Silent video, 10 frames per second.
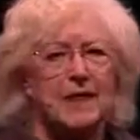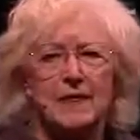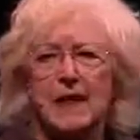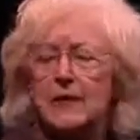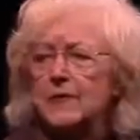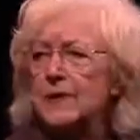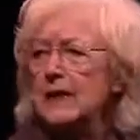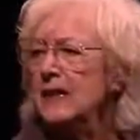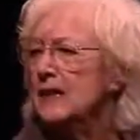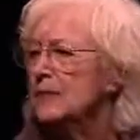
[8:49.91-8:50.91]
that
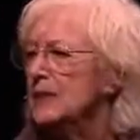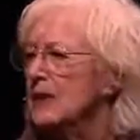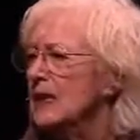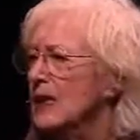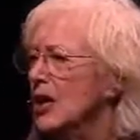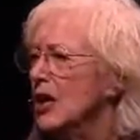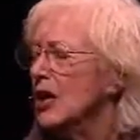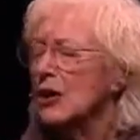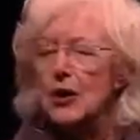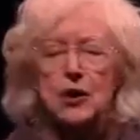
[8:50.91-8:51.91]
feeling of being
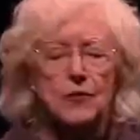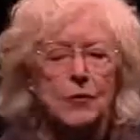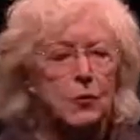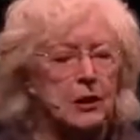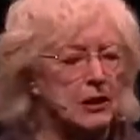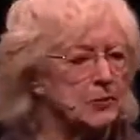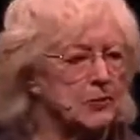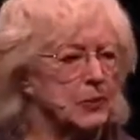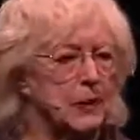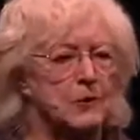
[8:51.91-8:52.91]

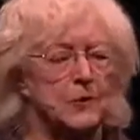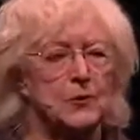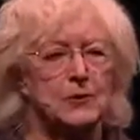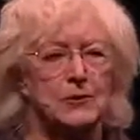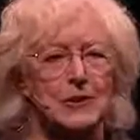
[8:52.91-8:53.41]
overwhelmed by a force